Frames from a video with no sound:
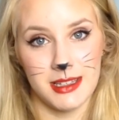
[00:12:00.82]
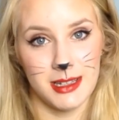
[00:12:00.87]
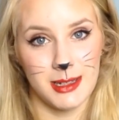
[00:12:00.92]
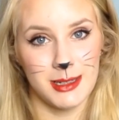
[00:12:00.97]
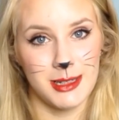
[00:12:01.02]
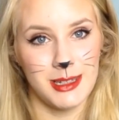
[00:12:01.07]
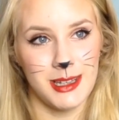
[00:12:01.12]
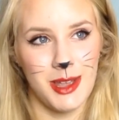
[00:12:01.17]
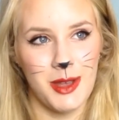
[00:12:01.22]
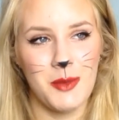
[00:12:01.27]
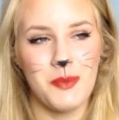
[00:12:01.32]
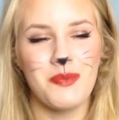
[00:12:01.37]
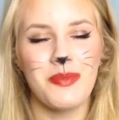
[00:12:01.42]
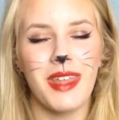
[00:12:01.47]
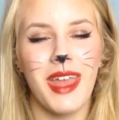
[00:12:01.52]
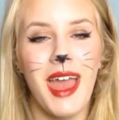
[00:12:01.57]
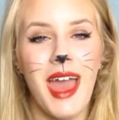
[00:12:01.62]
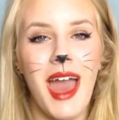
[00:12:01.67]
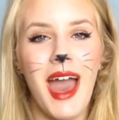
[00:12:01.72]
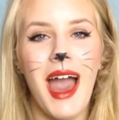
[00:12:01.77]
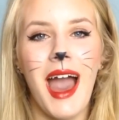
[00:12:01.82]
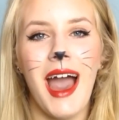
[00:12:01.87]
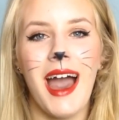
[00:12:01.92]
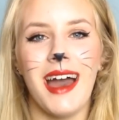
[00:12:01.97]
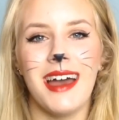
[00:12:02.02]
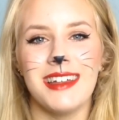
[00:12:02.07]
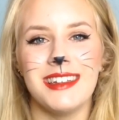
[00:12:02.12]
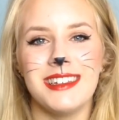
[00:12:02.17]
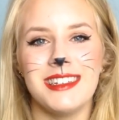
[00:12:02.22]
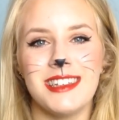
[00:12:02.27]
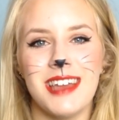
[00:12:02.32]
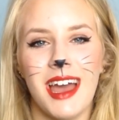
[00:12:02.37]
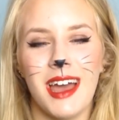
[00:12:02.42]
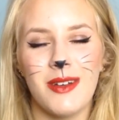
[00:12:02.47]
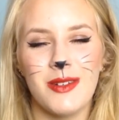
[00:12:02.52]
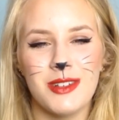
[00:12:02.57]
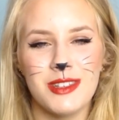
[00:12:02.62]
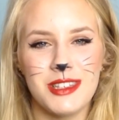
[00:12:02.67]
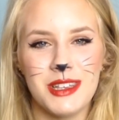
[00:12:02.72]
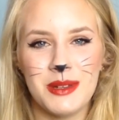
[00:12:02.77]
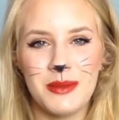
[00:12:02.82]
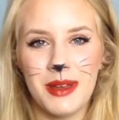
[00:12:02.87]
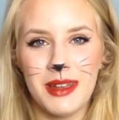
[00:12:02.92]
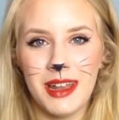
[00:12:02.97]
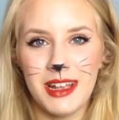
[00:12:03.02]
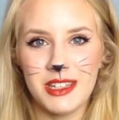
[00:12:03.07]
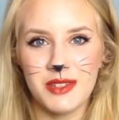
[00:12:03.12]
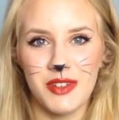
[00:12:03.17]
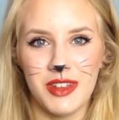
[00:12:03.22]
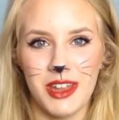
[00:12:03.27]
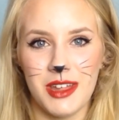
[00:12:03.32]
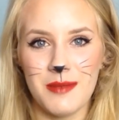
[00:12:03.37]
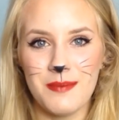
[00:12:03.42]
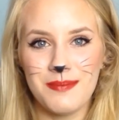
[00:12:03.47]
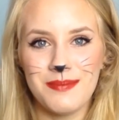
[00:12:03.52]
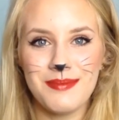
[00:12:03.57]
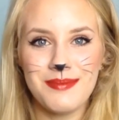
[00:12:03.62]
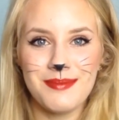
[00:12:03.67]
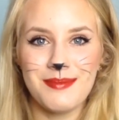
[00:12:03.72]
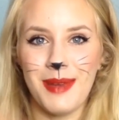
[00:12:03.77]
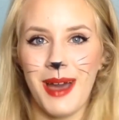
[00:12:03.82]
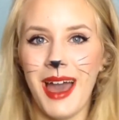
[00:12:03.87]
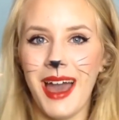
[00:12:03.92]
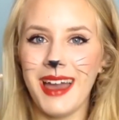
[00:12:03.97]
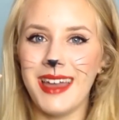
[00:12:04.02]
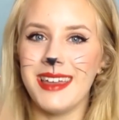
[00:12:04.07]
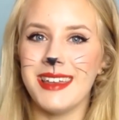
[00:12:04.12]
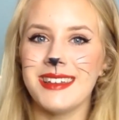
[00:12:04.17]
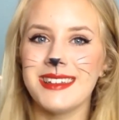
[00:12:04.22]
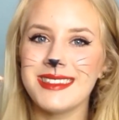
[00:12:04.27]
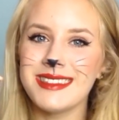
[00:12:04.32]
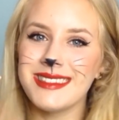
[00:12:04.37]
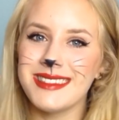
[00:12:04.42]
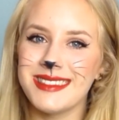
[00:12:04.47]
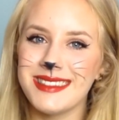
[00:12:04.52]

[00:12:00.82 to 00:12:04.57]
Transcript: thing to do. And I will see you in my next video. Bye!